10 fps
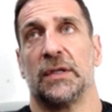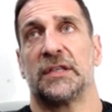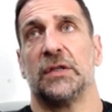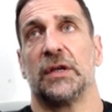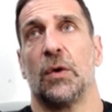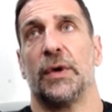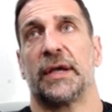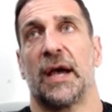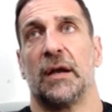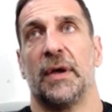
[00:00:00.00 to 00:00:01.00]
let's look at what a
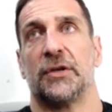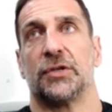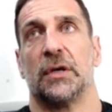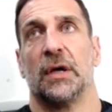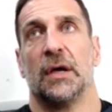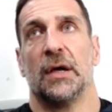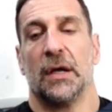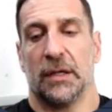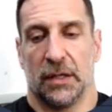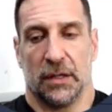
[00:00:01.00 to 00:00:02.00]
countermeasure
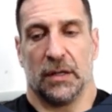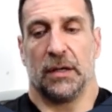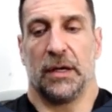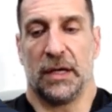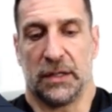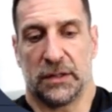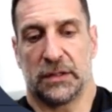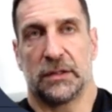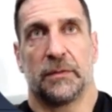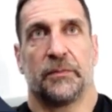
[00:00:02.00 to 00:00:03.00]

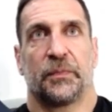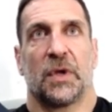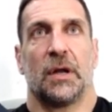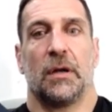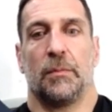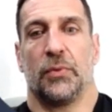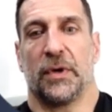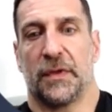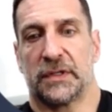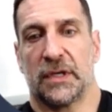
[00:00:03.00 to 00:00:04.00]
is. And I'll
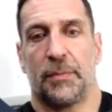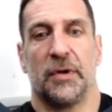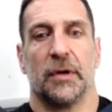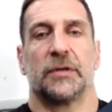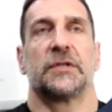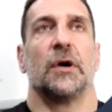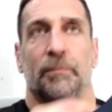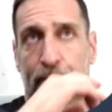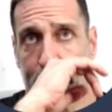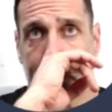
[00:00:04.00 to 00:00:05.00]
bring this up here. So
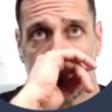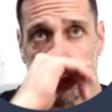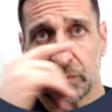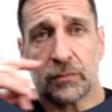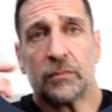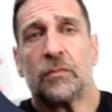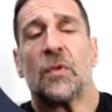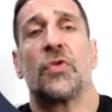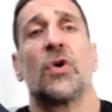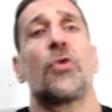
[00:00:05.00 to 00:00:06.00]

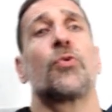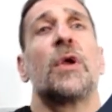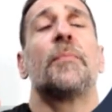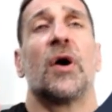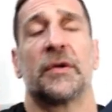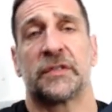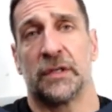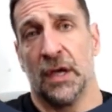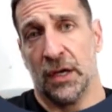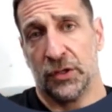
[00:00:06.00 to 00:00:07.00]
there are three parts
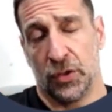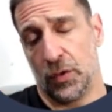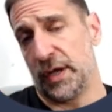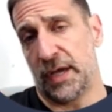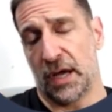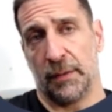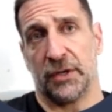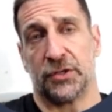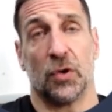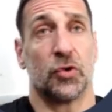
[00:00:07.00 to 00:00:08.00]
to a great
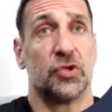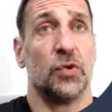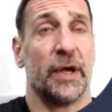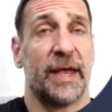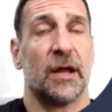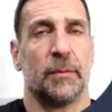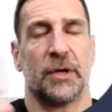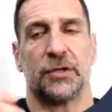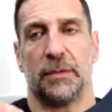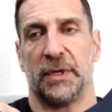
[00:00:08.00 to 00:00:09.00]
countermeasure, or to a
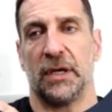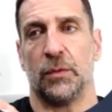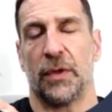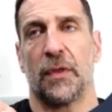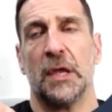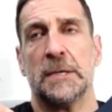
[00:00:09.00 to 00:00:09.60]
countermeasure to begin with.